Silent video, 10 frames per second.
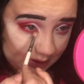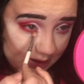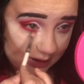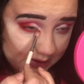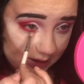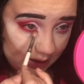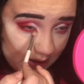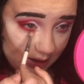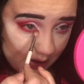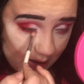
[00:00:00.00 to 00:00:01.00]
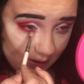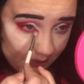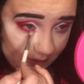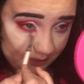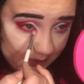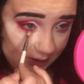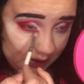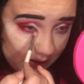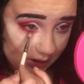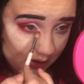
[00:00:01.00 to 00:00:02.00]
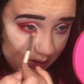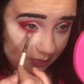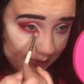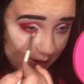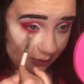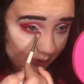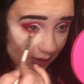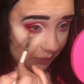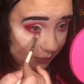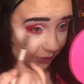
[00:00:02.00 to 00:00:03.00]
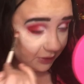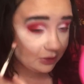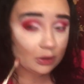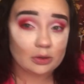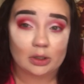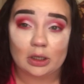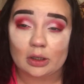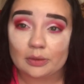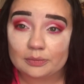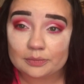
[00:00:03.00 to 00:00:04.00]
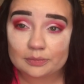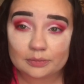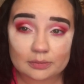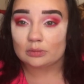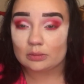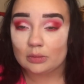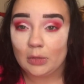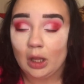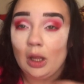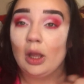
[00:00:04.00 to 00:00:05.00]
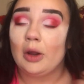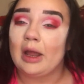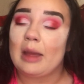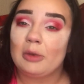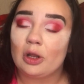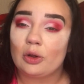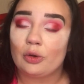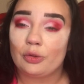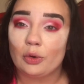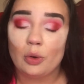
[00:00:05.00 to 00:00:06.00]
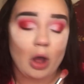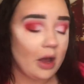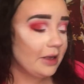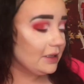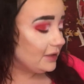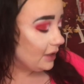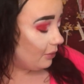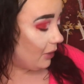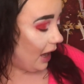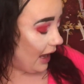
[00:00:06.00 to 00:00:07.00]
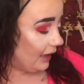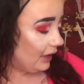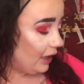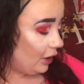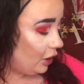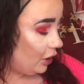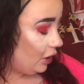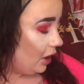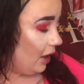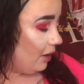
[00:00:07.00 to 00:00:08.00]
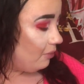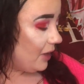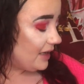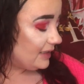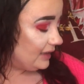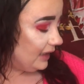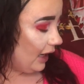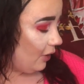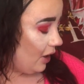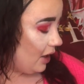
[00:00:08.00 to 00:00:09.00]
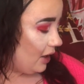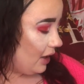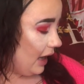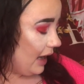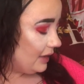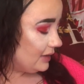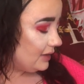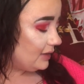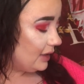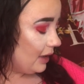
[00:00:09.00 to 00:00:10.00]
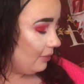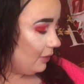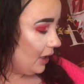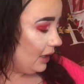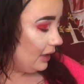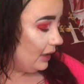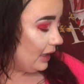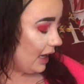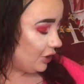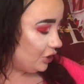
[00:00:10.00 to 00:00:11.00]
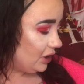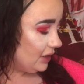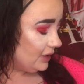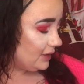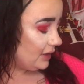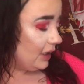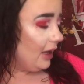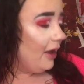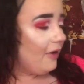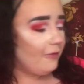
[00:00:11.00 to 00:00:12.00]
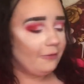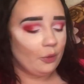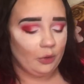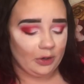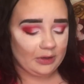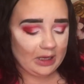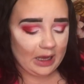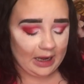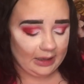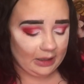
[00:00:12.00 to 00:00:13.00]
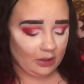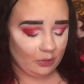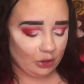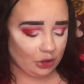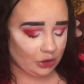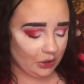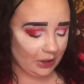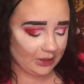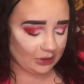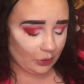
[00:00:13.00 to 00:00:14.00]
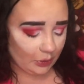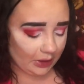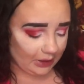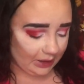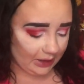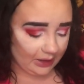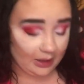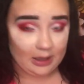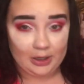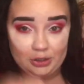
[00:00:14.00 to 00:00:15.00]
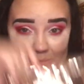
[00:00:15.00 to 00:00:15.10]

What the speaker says: net of the powder that we placed earlier. Alright, I'm going to go throw on some eyeliner, mascara, and some lashes. For the eyeliner, I want to show you guys quickly. Here's